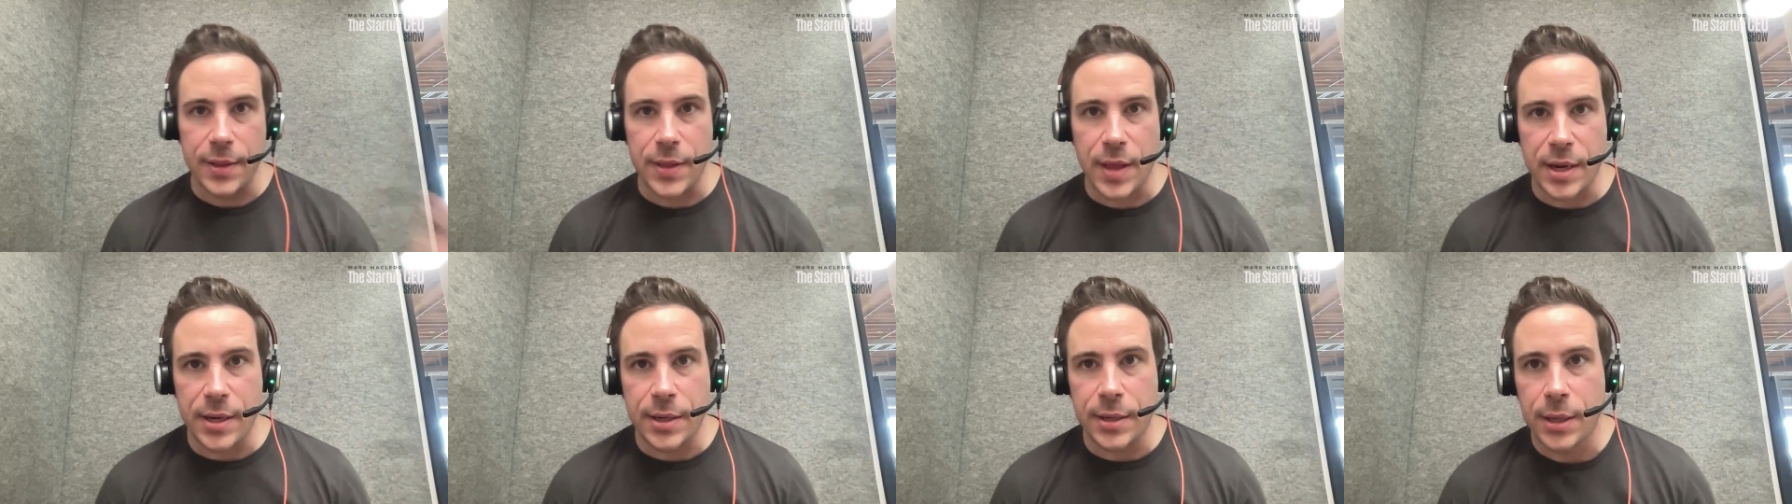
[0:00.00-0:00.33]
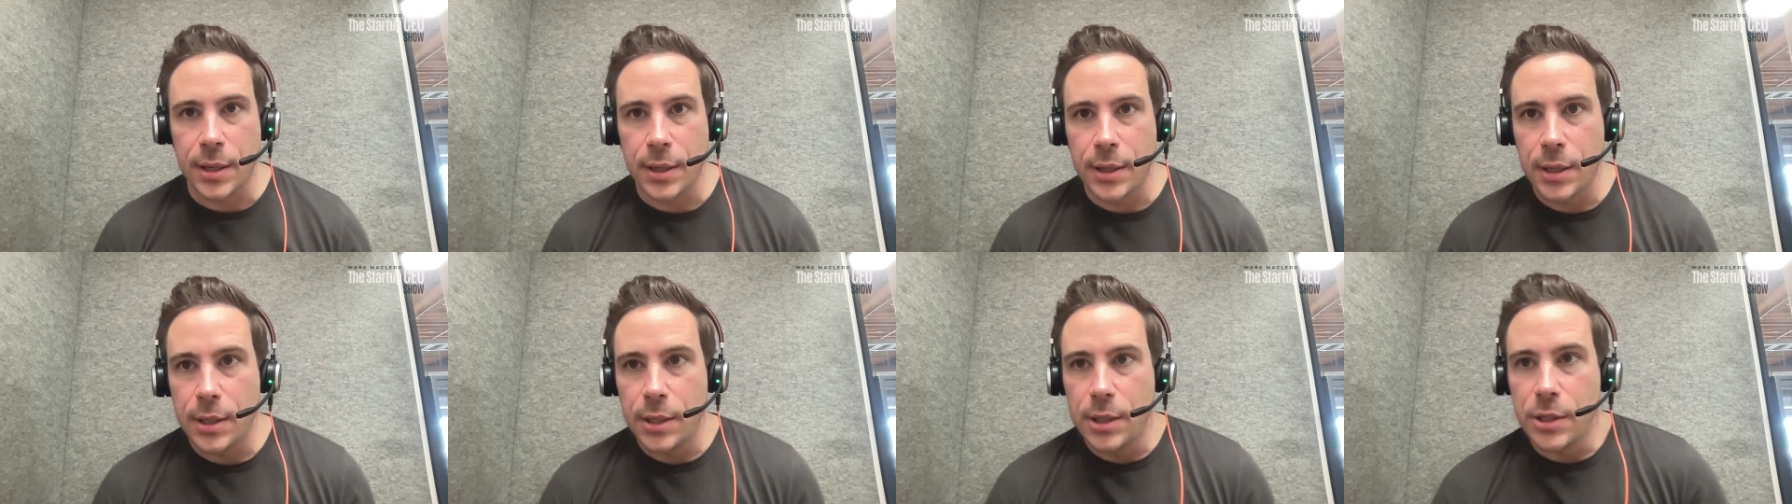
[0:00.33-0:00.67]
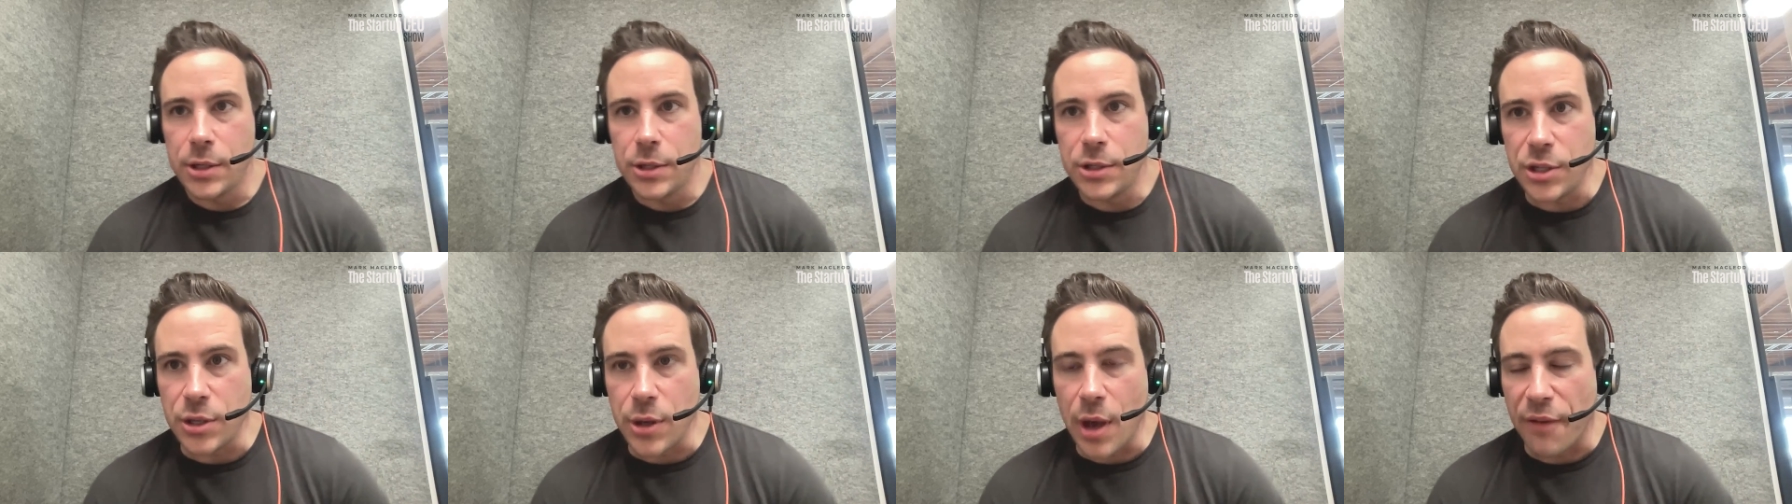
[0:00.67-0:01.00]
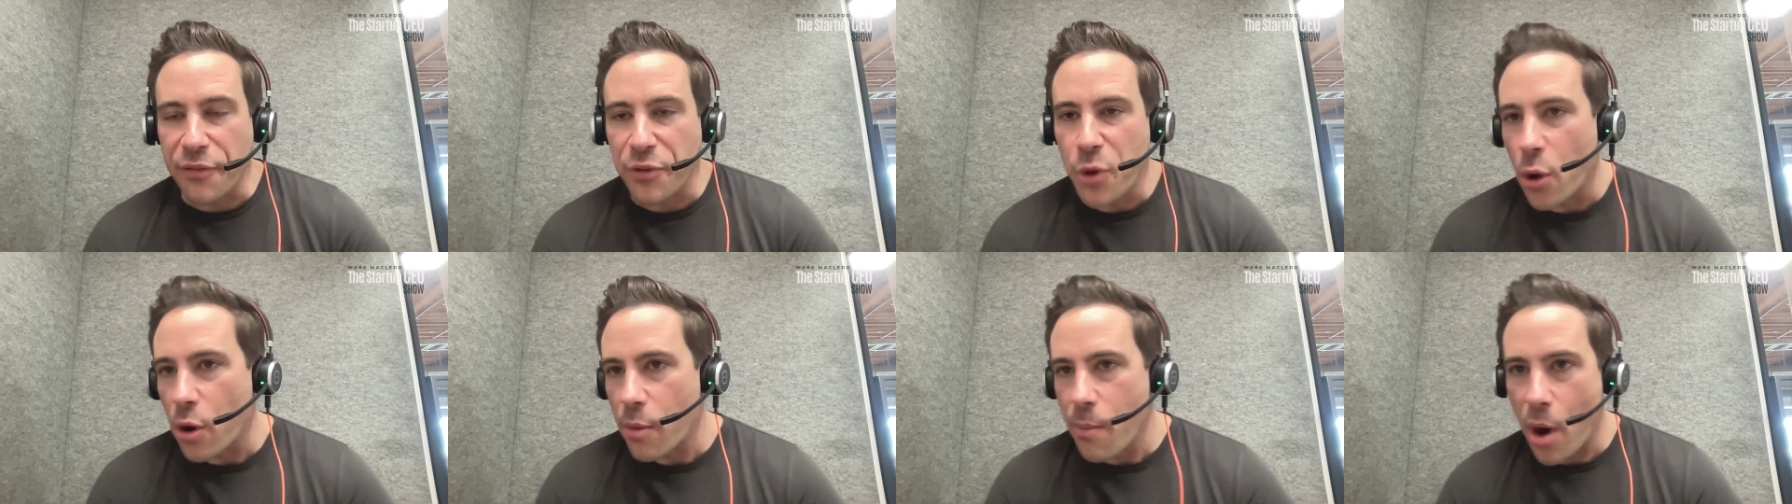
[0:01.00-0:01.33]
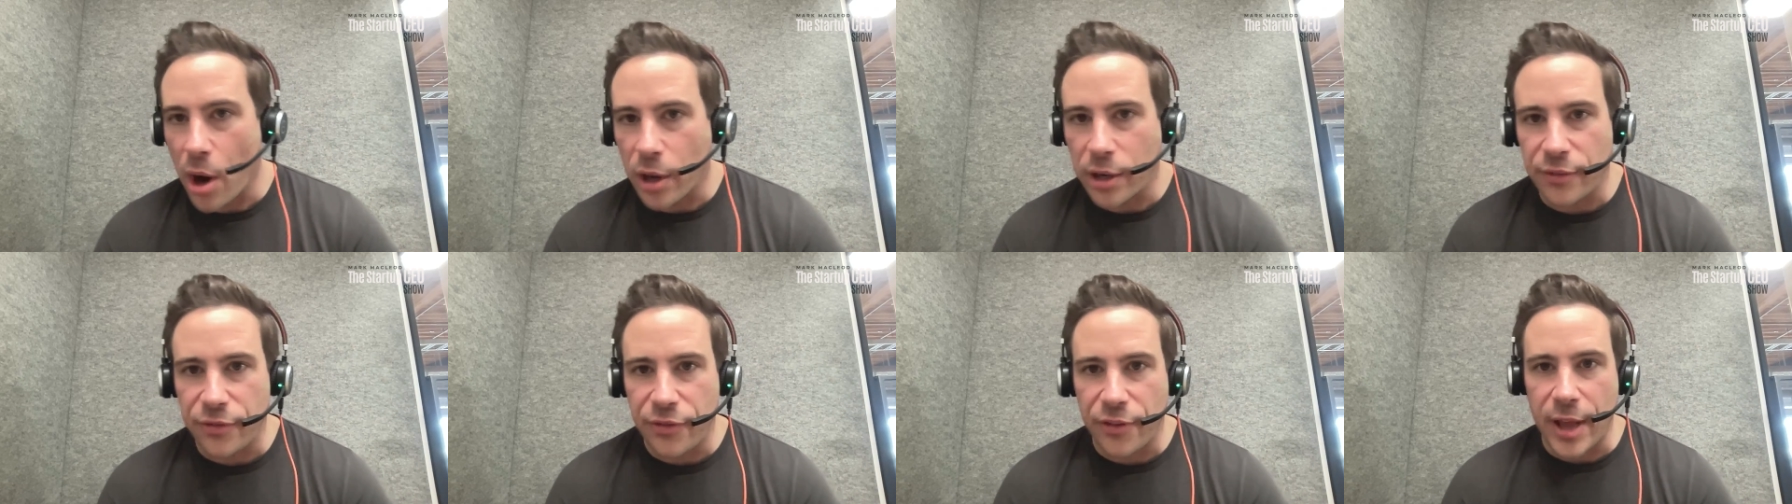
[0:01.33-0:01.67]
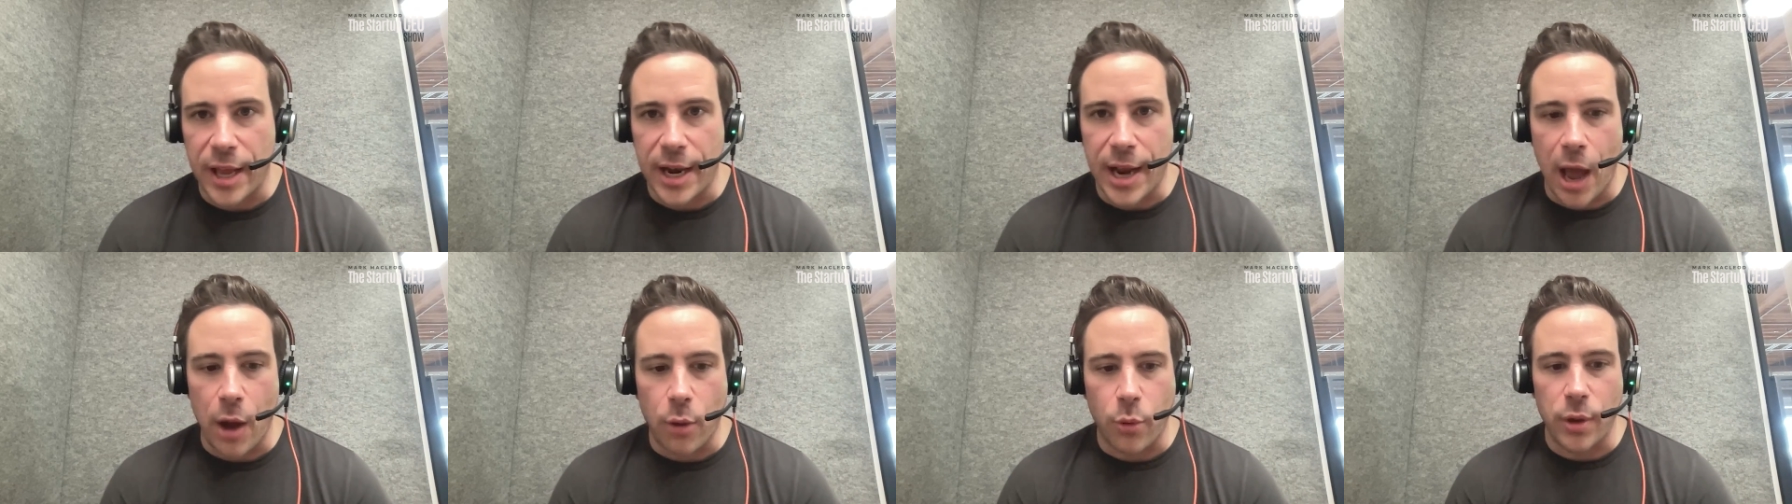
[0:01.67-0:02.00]
And then, do you have go-to-market
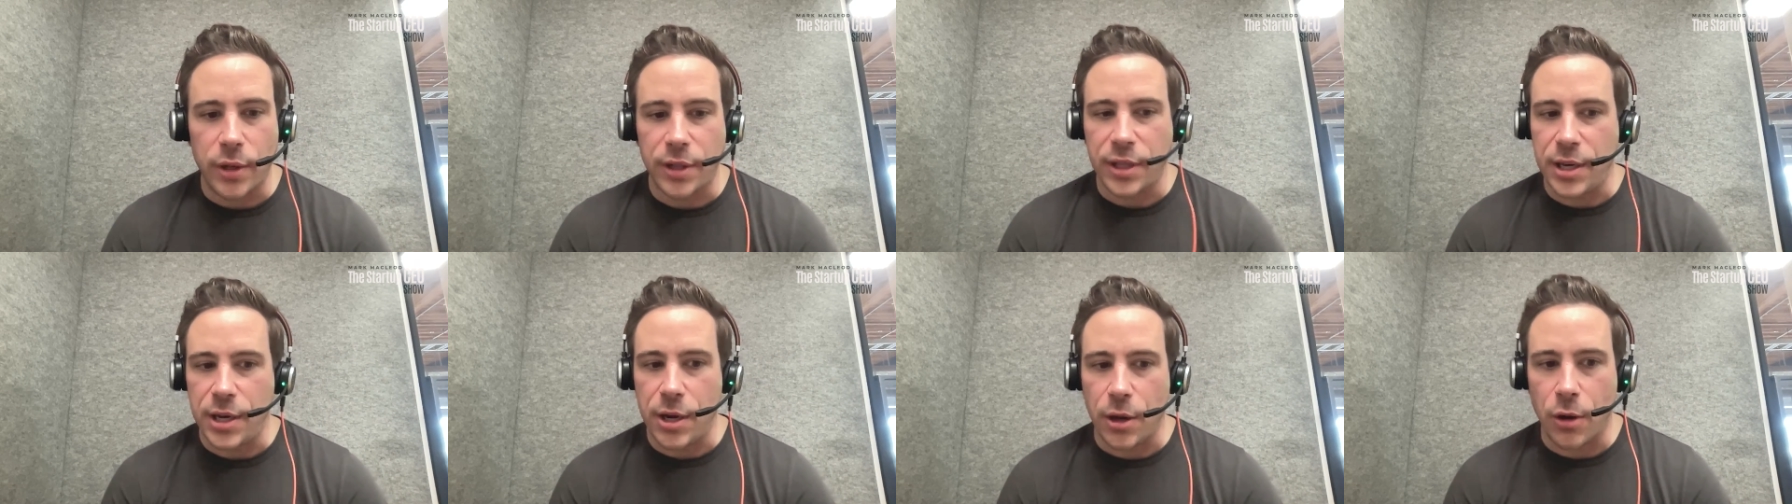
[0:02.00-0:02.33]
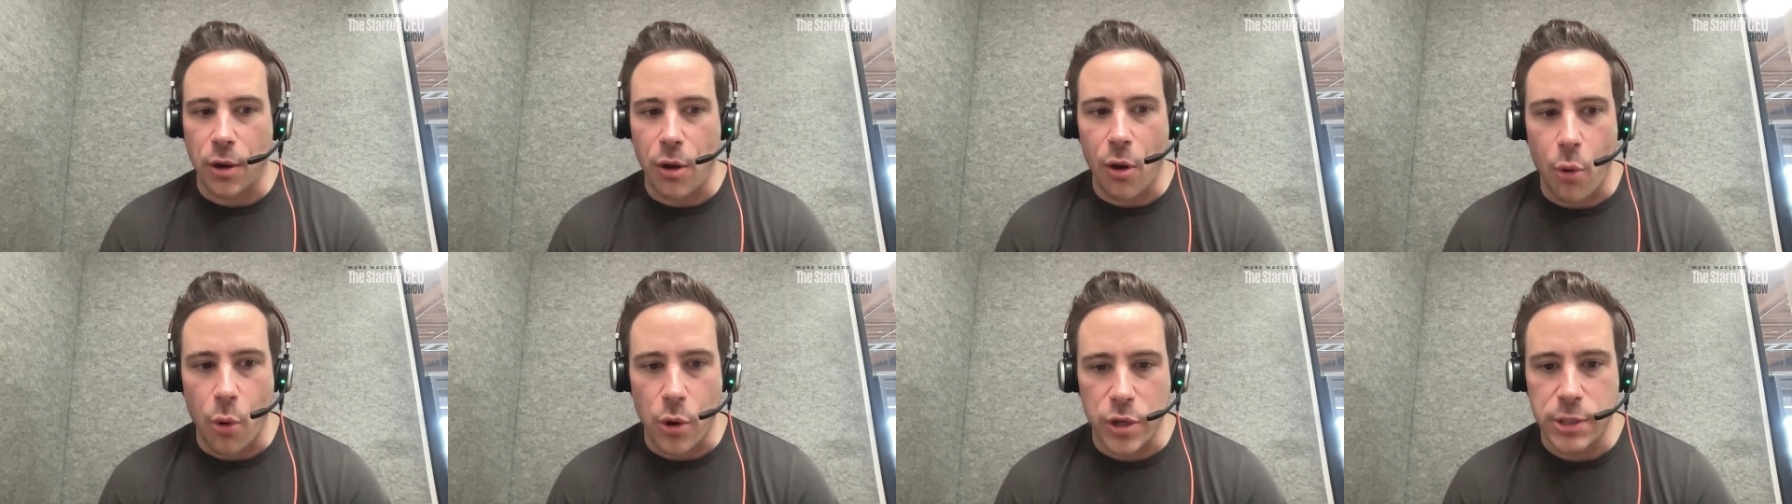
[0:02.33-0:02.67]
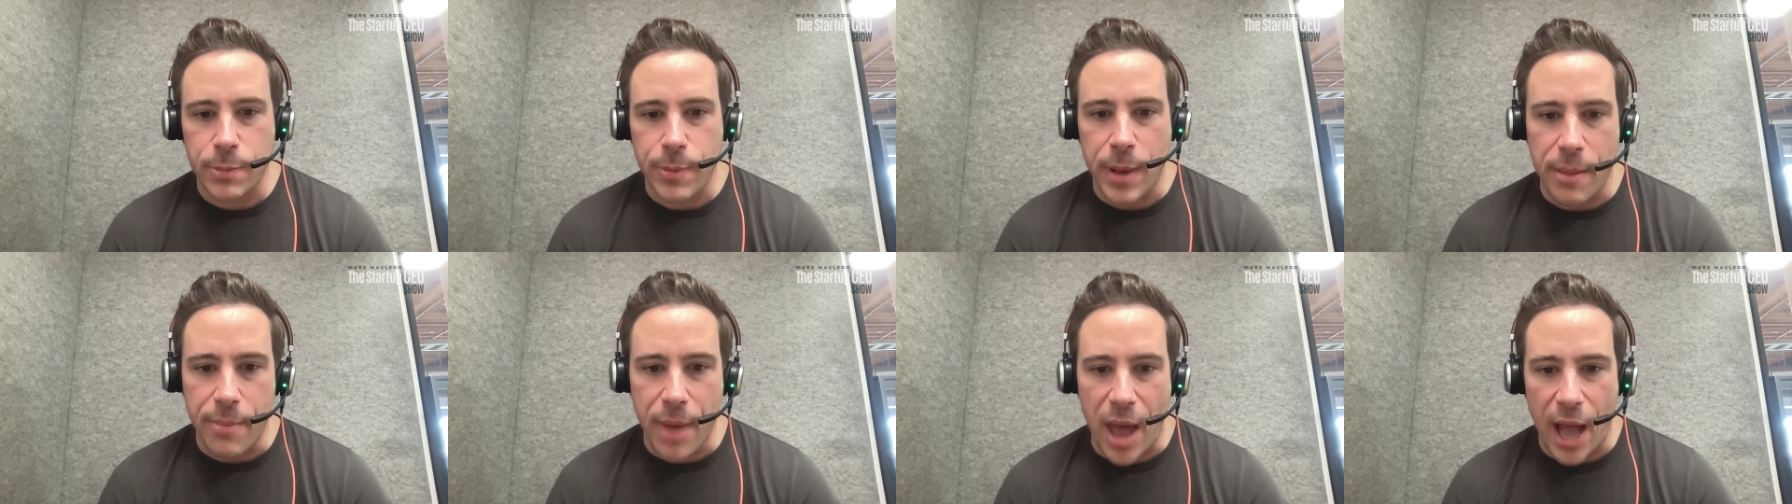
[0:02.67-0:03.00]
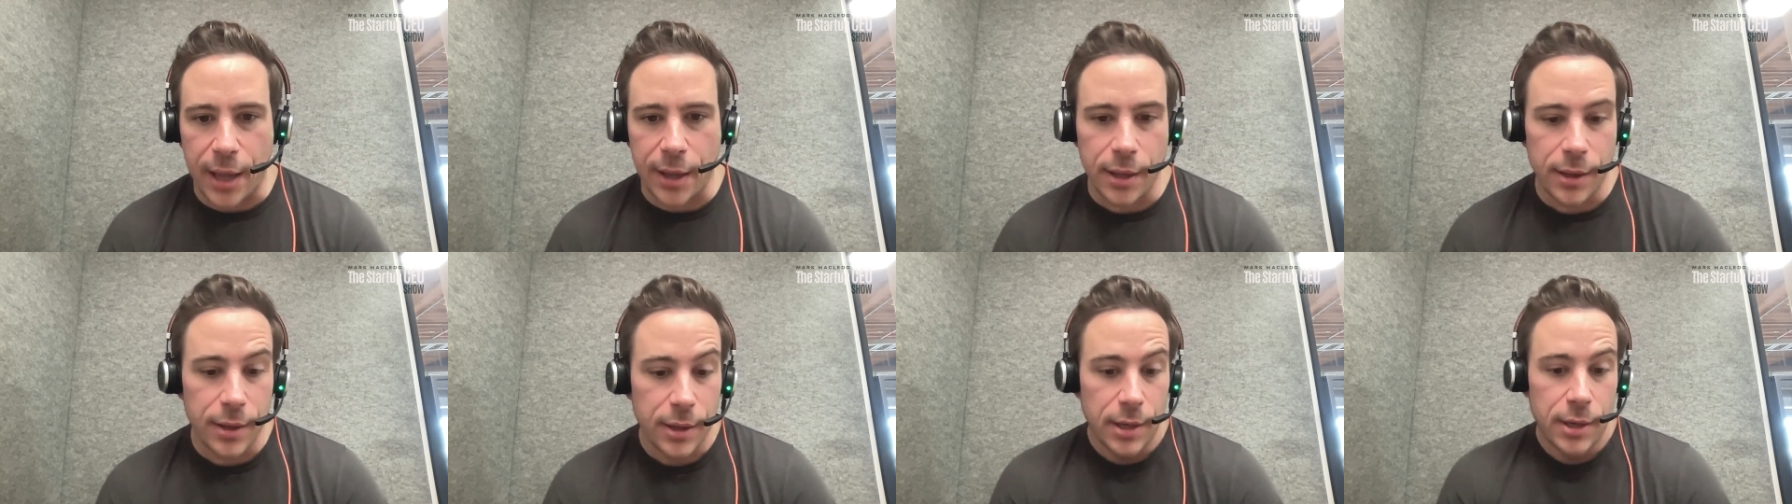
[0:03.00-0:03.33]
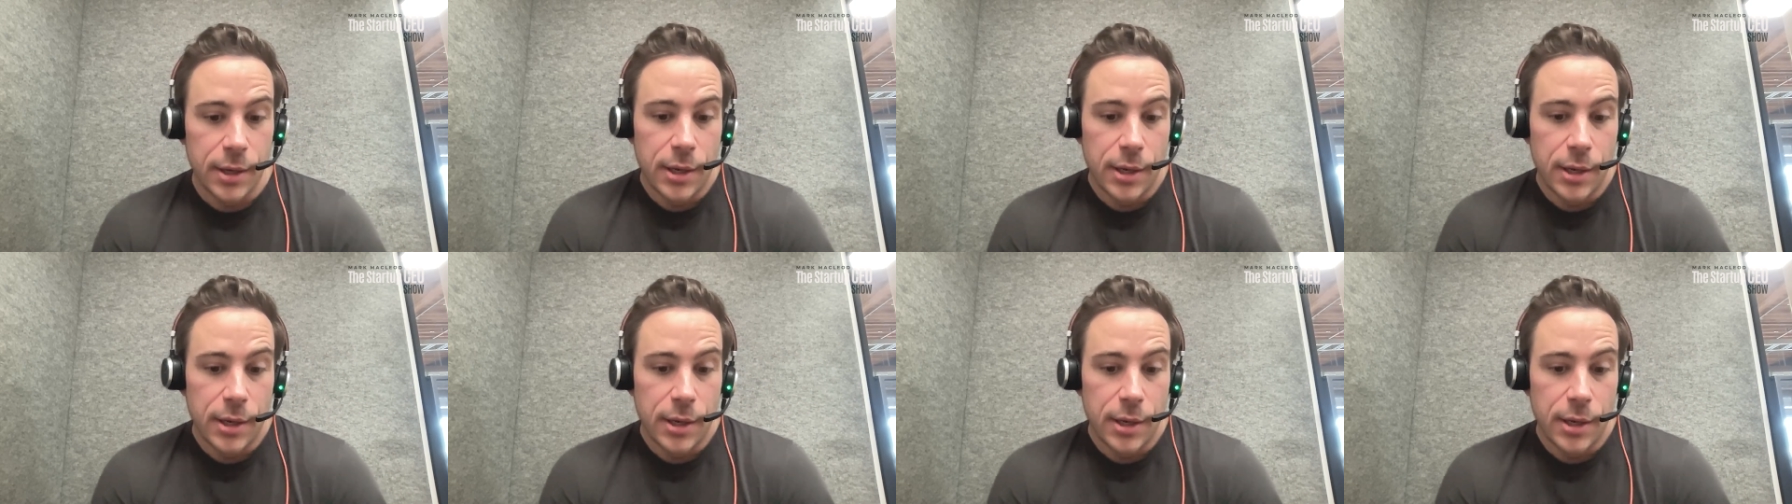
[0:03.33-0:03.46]
fit? How quickly do your cohorts pay back?